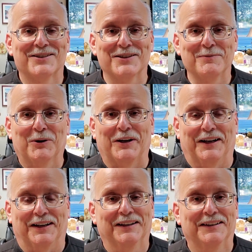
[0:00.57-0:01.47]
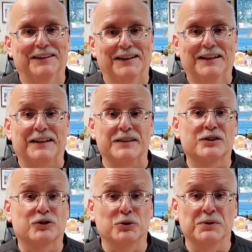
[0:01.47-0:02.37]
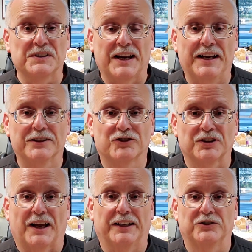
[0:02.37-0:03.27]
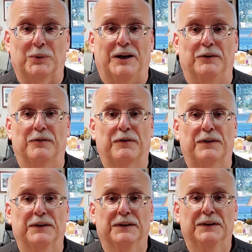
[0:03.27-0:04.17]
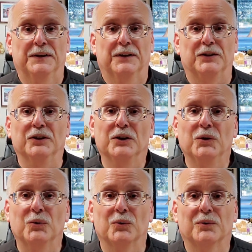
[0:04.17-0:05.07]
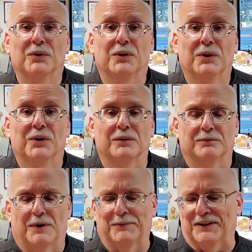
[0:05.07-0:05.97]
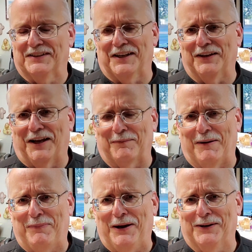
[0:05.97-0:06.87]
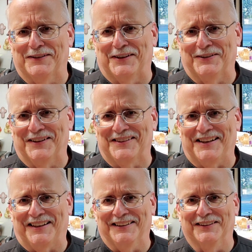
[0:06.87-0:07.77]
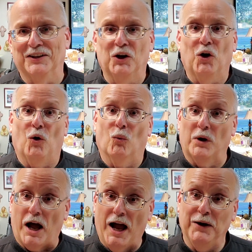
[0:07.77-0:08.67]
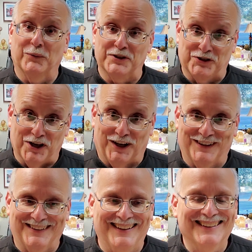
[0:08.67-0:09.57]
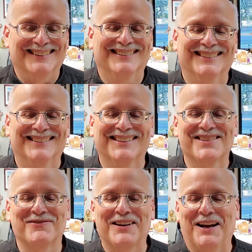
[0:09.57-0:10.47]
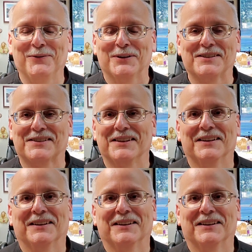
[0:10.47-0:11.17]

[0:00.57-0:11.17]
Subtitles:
Good morning. It is Tuesday, July 12th. You know, I'm going to sound like my parents here in a second. When I was young, when I was